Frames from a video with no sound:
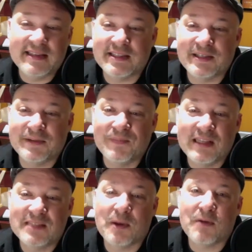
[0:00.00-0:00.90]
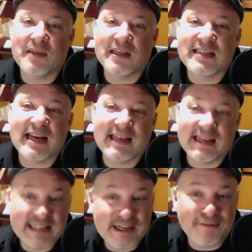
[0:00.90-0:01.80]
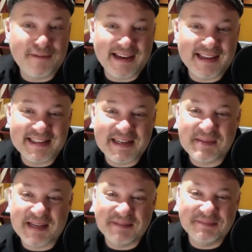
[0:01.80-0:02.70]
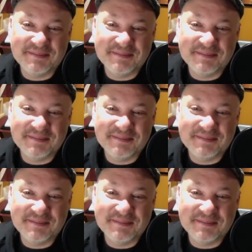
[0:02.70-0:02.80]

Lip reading: So it's both exciting and terrifying at the same time.